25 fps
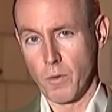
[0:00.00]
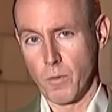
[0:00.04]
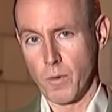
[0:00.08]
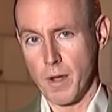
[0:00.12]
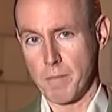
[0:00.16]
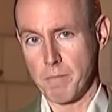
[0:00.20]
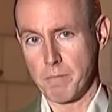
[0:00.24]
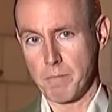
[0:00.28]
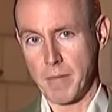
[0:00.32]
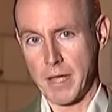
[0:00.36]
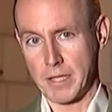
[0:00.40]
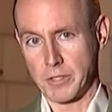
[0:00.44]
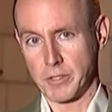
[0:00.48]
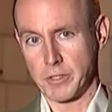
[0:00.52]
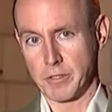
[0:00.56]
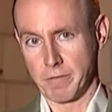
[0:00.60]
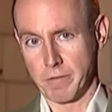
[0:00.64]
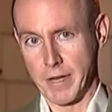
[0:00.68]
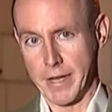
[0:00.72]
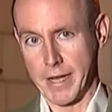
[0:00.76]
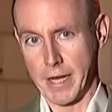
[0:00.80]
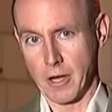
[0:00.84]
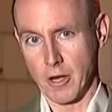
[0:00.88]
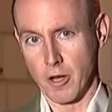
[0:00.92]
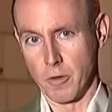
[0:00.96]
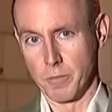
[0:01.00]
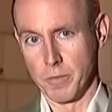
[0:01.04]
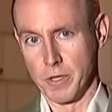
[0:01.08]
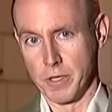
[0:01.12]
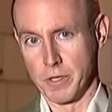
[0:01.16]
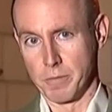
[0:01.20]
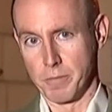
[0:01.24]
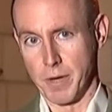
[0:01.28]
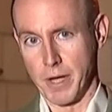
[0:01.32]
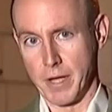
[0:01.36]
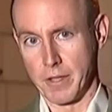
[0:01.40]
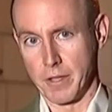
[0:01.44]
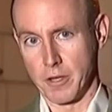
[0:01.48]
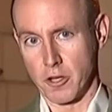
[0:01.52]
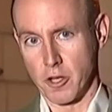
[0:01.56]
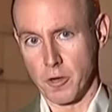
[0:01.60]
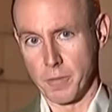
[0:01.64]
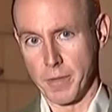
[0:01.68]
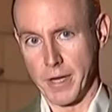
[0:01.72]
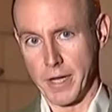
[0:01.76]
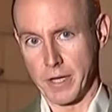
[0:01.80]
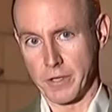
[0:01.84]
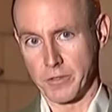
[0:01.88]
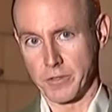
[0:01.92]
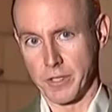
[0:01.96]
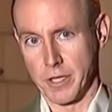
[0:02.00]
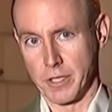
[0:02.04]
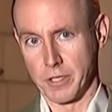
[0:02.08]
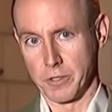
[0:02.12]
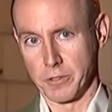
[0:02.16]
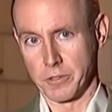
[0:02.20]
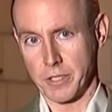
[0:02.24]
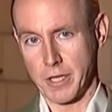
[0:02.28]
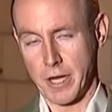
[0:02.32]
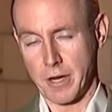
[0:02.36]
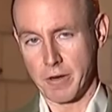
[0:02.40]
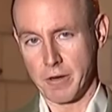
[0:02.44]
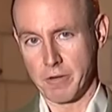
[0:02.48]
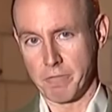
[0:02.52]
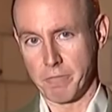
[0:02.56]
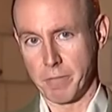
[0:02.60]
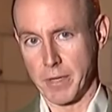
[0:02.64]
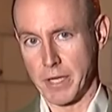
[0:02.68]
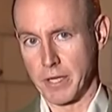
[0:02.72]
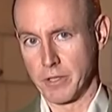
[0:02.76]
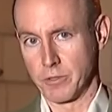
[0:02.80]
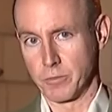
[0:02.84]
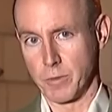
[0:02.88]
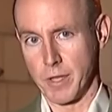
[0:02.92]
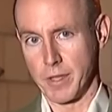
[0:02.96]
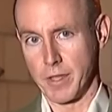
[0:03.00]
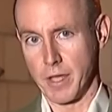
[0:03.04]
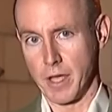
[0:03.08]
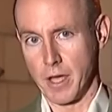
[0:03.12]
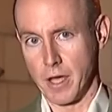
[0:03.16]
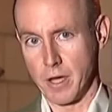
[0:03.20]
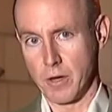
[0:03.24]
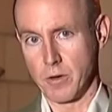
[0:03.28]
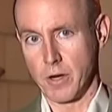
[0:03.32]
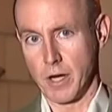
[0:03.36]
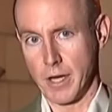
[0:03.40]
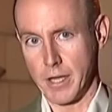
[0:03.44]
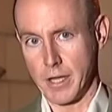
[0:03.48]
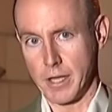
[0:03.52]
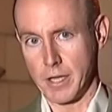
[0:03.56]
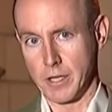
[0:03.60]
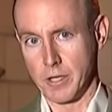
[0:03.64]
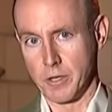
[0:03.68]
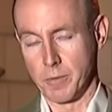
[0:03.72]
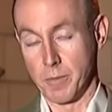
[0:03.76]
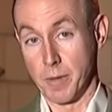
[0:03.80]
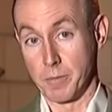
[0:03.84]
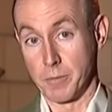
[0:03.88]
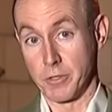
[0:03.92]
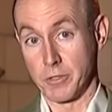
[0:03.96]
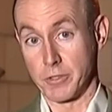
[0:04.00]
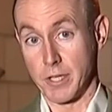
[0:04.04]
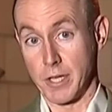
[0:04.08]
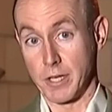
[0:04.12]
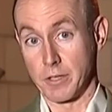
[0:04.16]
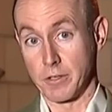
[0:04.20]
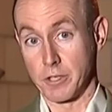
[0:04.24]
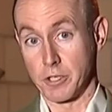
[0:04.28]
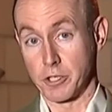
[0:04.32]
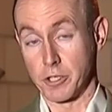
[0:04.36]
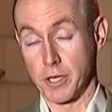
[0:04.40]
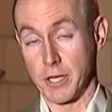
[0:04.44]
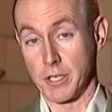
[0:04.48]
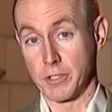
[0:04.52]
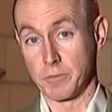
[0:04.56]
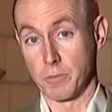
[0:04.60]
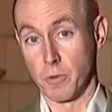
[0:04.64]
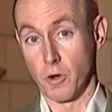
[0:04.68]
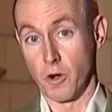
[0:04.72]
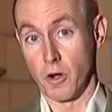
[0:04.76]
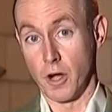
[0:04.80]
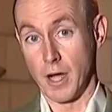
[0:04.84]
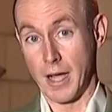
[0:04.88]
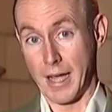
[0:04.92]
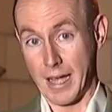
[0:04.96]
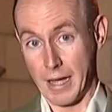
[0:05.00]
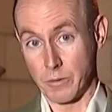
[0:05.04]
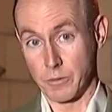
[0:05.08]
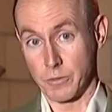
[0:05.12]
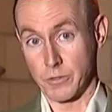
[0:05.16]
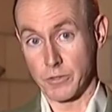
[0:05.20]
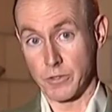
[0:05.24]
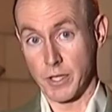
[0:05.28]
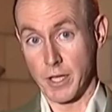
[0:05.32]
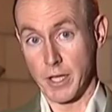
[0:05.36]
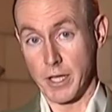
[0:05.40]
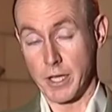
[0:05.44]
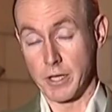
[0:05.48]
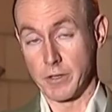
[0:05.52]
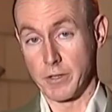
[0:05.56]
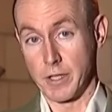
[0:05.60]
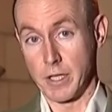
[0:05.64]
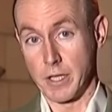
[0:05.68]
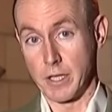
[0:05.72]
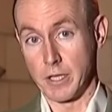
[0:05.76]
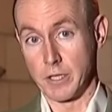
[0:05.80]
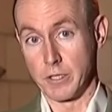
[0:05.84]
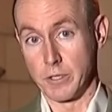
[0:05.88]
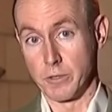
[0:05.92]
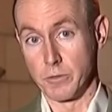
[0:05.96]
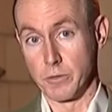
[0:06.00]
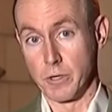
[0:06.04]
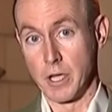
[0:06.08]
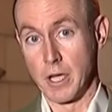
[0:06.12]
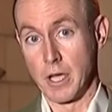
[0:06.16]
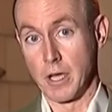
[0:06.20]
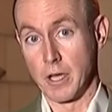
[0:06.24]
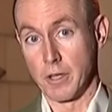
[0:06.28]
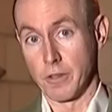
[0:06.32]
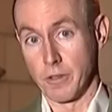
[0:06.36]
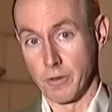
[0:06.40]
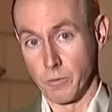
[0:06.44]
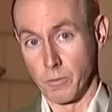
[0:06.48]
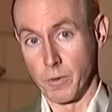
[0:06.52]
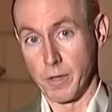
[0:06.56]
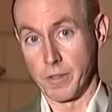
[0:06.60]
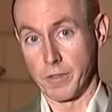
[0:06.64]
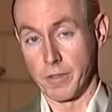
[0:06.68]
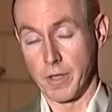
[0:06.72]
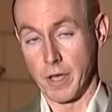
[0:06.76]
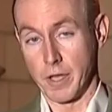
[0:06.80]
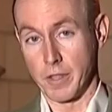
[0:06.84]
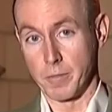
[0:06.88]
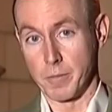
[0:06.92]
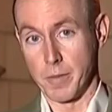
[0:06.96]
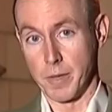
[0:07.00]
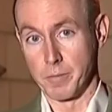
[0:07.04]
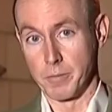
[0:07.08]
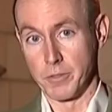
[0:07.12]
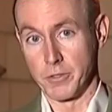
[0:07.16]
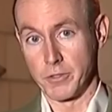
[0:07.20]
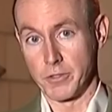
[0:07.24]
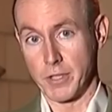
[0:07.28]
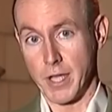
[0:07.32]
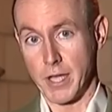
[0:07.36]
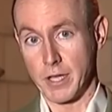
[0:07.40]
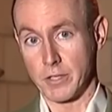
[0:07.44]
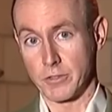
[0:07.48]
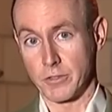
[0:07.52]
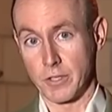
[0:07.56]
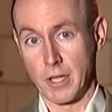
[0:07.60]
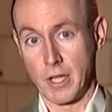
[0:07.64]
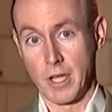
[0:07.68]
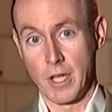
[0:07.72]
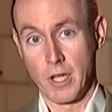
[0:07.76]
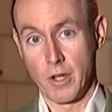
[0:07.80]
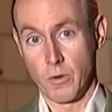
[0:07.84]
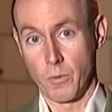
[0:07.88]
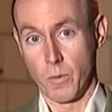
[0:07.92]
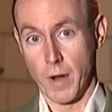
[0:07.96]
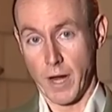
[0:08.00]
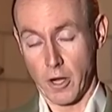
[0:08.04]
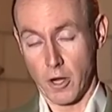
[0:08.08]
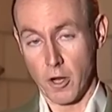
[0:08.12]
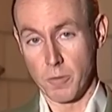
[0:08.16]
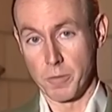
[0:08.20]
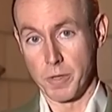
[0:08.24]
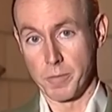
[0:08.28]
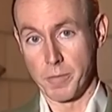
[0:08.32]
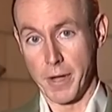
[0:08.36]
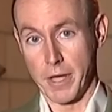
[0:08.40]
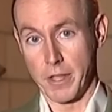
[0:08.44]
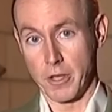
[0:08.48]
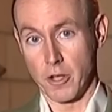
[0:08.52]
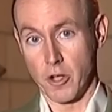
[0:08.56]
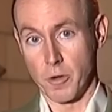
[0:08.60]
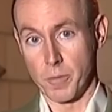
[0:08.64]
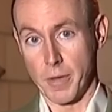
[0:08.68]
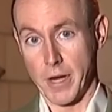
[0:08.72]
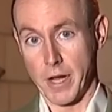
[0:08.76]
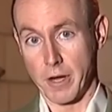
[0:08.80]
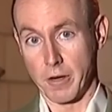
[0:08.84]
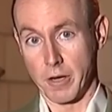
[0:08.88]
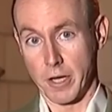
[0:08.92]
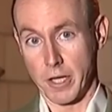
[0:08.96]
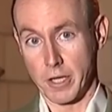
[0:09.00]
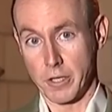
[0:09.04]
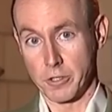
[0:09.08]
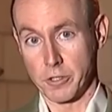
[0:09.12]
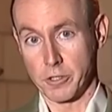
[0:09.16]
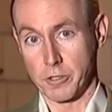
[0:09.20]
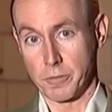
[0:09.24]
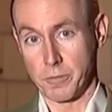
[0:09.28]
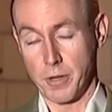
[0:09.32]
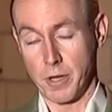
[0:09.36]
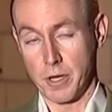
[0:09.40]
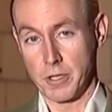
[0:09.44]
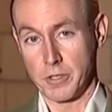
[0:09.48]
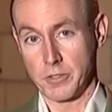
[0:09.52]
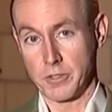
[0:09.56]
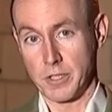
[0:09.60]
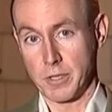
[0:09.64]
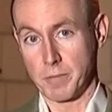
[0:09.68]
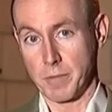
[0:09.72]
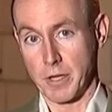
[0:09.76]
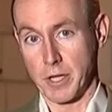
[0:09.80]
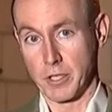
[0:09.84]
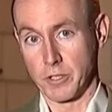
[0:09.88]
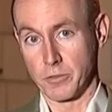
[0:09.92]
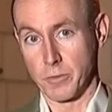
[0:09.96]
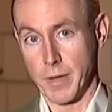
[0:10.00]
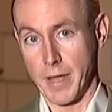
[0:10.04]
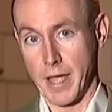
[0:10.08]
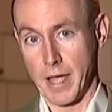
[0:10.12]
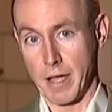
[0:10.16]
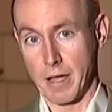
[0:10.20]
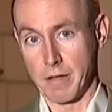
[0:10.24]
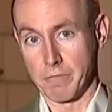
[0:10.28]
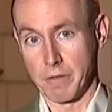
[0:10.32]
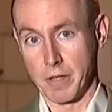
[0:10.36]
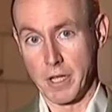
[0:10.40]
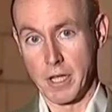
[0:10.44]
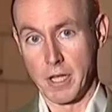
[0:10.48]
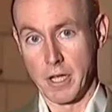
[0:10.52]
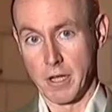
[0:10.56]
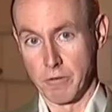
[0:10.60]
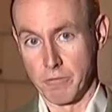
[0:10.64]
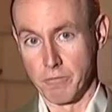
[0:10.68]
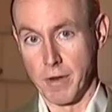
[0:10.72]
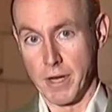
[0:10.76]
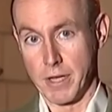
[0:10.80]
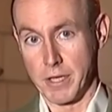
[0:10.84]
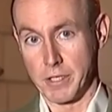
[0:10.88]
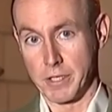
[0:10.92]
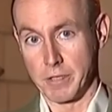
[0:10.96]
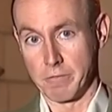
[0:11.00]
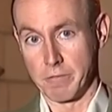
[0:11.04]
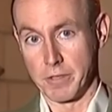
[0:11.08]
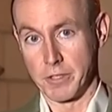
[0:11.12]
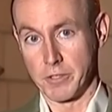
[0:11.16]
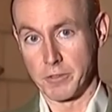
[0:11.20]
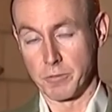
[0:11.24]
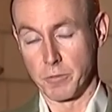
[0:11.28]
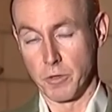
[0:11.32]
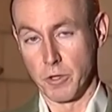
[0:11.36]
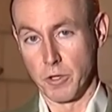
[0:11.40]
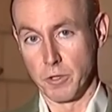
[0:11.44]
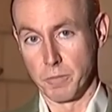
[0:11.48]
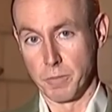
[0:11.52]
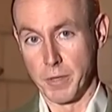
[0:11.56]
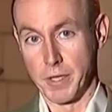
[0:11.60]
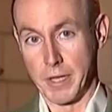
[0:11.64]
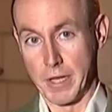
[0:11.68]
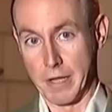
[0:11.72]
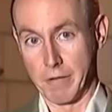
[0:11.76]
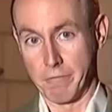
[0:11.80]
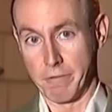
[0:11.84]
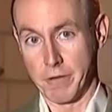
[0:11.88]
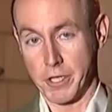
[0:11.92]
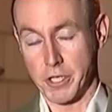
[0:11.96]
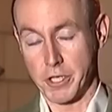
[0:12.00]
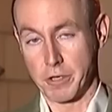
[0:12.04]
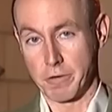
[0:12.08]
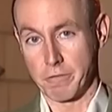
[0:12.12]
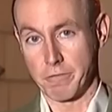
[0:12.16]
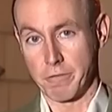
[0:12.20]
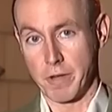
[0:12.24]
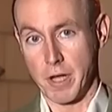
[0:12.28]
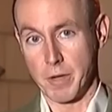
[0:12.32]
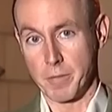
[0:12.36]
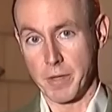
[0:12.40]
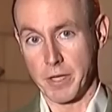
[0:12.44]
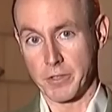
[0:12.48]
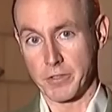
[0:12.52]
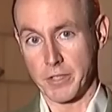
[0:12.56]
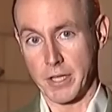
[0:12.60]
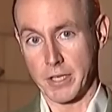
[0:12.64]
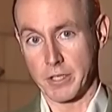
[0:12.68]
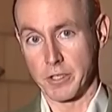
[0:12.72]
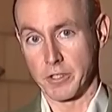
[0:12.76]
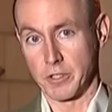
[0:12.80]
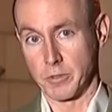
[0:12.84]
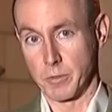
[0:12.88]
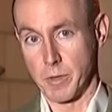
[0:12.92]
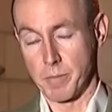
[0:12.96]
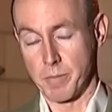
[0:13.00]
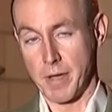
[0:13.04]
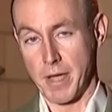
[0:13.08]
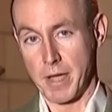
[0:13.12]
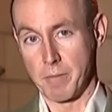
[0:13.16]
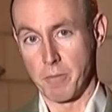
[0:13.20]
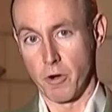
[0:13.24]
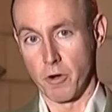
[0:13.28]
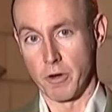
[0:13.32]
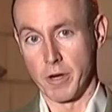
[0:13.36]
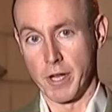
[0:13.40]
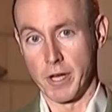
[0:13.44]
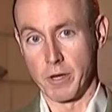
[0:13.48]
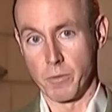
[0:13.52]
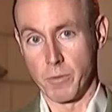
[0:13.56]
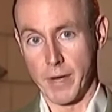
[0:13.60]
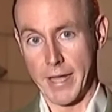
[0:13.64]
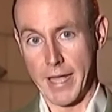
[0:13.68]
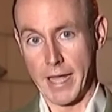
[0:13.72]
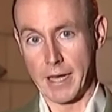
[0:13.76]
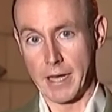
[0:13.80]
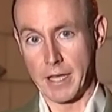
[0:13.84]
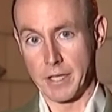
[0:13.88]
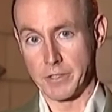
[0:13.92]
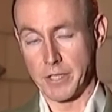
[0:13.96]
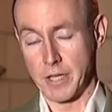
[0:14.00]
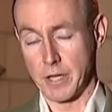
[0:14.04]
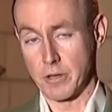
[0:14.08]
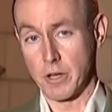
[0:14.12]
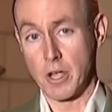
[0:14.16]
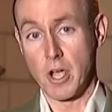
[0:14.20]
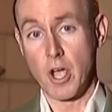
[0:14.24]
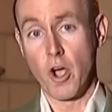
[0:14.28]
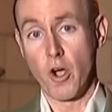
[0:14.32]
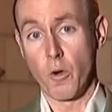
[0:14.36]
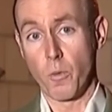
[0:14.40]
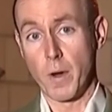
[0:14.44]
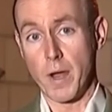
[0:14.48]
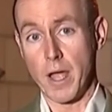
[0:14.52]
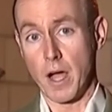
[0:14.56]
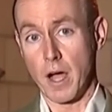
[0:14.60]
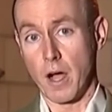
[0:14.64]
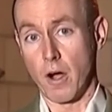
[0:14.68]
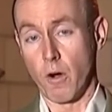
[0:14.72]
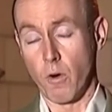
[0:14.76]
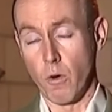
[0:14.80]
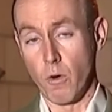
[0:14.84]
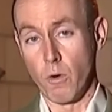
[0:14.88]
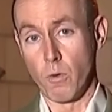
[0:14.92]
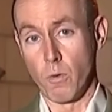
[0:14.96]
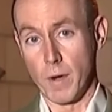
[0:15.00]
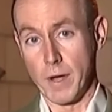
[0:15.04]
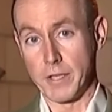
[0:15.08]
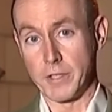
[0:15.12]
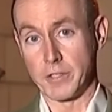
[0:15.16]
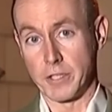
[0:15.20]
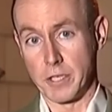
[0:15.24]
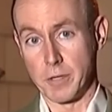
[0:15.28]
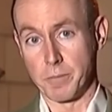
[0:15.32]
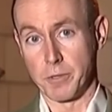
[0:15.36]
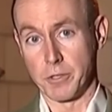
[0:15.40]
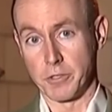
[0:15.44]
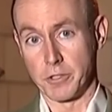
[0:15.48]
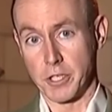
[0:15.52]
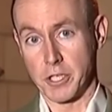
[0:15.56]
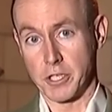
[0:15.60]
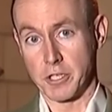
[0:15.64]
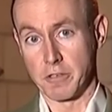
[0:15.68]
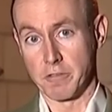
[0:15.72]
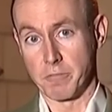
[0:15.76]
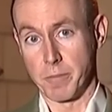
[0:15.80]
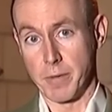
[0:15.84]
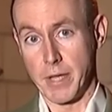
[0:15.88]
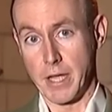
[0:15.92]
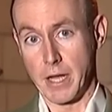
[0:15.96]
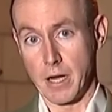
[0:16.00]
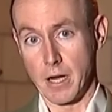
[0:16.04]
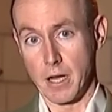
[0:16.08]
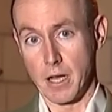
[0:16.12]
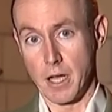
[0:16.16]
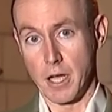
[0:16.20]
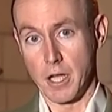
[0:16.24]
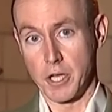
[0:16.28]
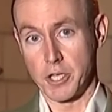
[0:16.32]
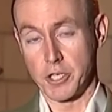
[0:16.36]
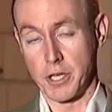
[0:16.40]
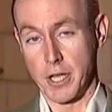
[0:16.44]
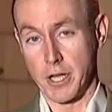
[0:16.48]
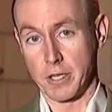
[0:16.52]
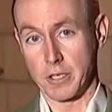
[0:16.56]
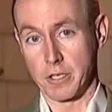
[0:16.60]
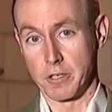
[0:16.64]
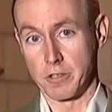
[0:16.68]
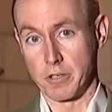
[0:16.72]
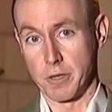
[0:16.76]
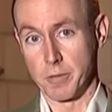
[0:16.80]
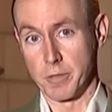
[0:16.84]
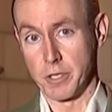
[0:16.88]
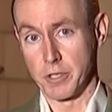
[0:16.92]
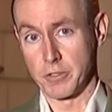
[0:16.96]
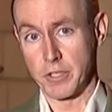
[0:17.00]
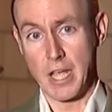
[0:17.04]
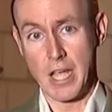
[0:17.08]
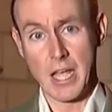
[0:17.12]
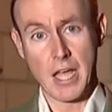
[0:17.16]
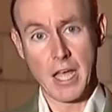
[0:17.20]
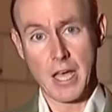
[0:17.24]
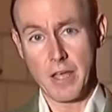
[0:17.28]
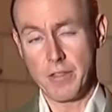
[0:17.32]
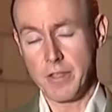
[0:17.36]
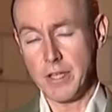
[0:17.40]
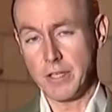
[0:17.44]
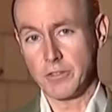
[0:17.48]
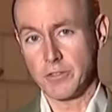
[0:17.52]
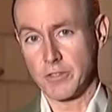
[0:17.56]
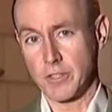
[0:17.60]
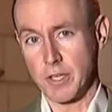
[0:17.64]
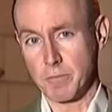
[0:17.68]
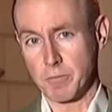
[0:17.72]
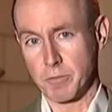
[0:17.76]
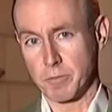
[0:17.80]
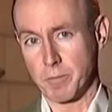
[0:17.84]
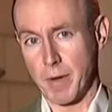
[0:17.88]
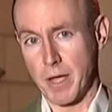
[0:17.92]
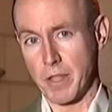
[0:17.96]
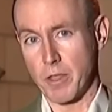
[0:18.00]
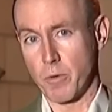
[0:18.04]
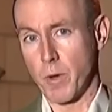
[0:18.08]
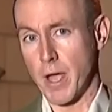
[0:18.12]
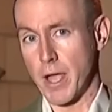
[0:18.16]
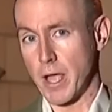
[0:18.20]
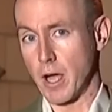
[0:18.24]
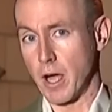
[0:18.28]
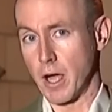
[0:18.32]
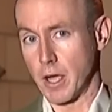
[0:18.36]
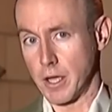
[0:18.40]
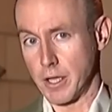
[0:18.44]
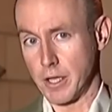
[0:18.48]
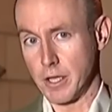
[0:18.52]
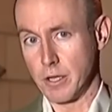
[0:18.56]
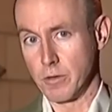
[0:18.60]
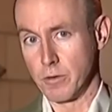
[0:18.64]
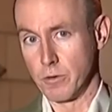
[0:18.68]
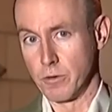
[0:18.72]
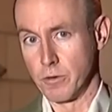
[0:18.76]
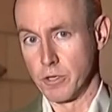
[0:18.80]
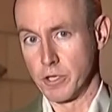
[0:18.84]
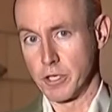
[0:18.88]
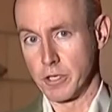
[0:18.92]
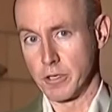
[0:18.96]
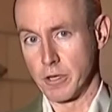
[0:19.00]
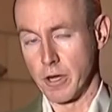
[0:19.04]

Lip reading: We're massively clobbered by the common external tariff because we're the only EU member state that trades more outside the EU than with the other member states. We're clobbered by the common agricultural policy because we have a relatively small but efficient farming sector, so we pay more in and we get less out. We are always in a position of being large net contributors. And these sums, by the way, are huge.